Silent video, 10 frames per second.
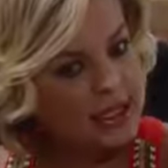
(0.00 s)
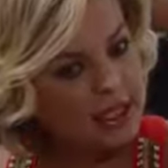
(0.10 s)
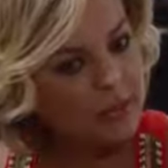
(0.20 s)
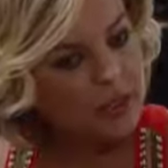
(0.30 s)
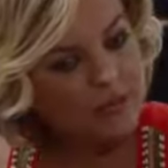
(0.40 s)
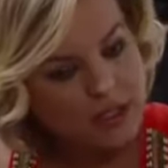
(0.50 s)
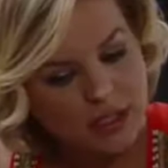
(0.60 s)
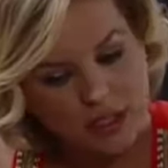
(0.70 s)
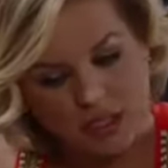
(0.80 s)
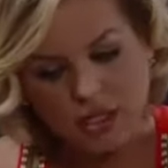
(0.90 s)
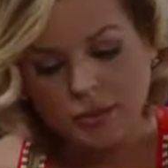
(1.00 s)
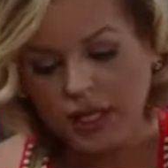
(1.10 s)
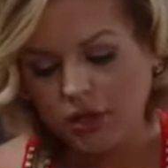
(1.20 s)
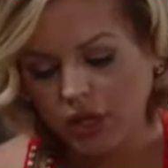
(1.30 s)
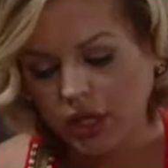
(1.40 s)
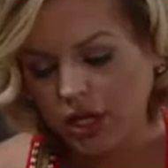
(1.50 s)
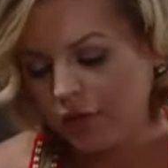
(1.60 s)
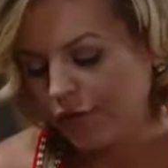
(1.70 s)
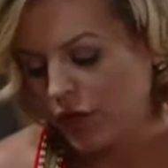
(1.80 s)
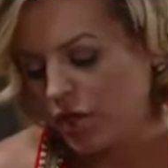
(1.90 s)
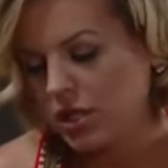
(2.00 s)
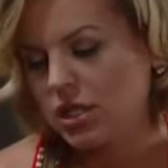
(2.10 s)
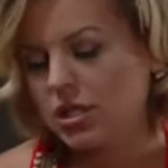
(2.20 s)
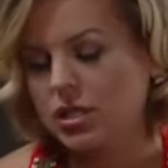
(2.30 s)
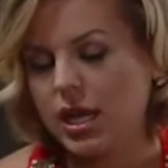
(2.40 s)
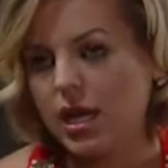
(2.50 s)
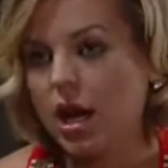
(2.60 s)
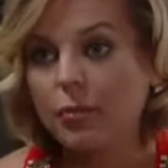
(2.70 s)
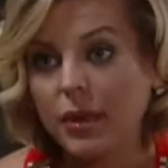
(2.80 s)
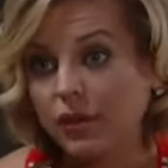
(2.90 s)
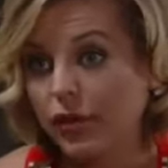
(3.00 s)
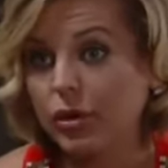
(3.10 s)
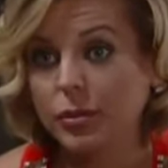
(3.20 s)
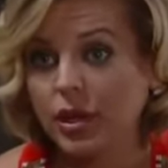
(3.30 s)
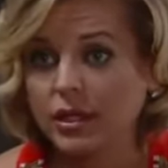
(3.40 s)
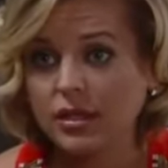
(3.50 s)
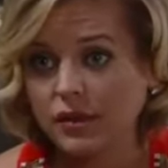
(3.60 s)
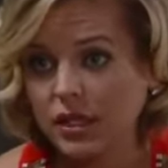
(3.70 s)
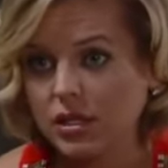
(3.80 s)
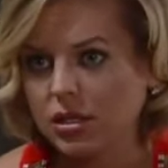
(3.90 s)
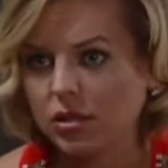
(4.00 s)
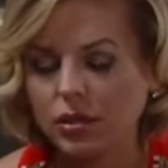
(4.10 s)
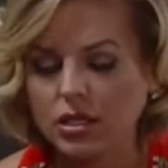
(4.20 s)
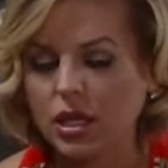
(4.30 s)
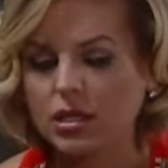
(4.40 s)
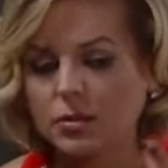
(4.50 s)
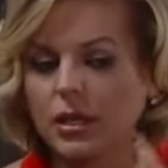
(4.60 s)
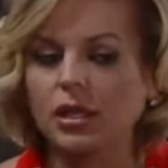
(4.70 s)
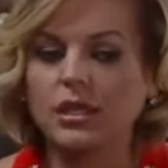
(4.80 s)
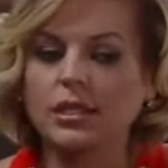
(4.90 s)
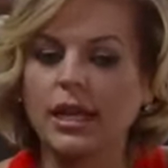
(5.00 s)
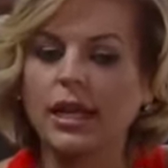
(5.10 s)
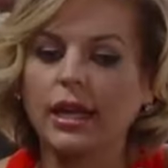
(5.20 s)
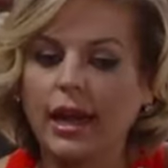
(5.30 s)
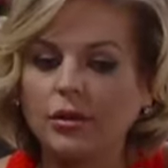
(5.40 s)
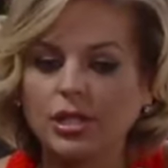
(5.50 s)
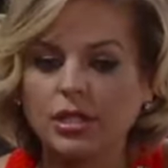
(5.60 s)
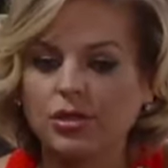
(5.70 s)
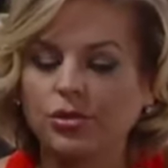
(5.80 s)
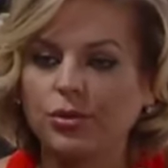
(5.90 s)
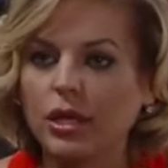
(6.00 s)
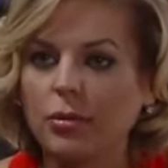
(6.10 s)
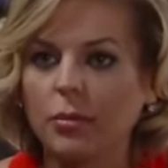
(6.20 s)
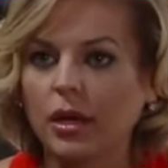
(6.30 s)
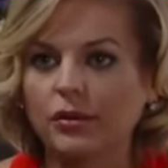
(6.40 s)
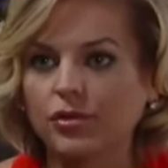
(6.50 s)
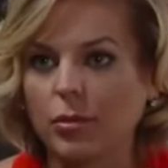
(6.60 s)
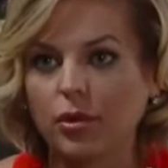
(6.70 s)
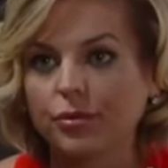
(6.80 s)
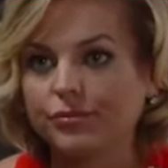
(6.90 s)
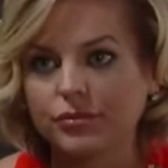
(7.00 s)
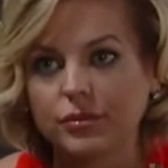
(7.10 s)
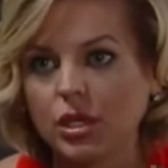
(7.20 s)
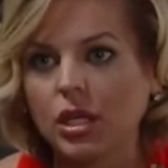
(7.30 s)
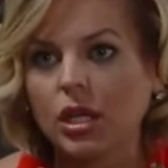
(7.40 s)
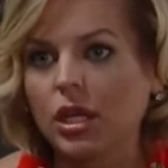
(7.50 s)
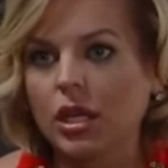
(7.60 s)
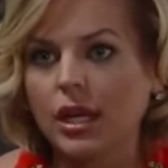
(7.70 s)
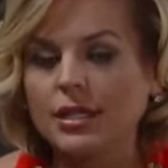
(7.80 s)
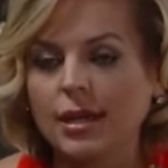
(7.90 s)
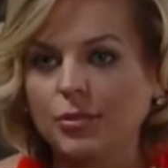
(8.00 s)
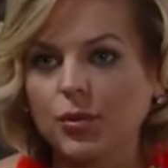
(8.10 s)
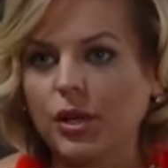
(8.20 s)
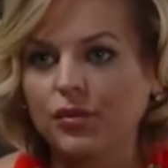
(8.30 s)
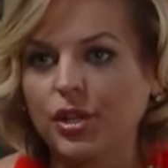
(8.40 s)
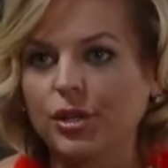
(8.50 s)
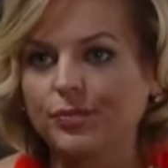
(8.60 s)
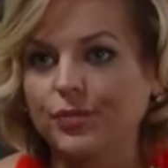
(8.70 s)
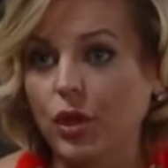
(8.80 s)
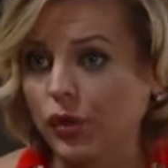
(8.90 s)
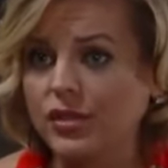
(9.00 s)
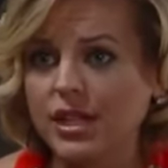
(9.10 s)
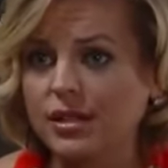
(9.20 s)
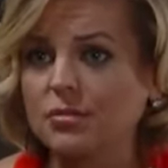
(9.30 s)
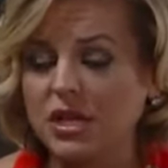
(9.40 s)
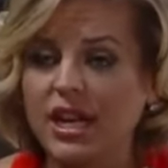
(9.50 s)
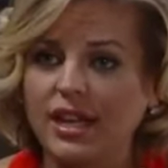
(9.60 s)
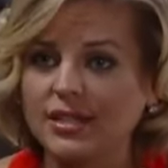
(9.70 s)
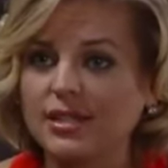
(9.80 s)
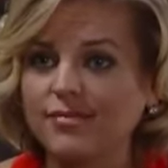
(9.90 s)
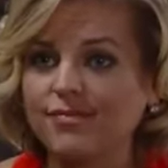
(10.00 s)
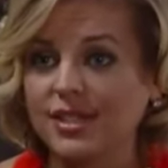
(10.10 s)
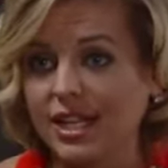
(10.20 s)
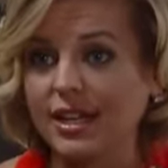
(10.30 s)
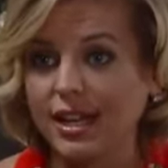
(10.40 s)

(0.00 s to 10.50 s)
him convinced that this bakery on First is a hotbed for criminal activity, so he's got Spinelli staking it out just to keep him out of trouble. Except one of your overzealous meatheads ticketed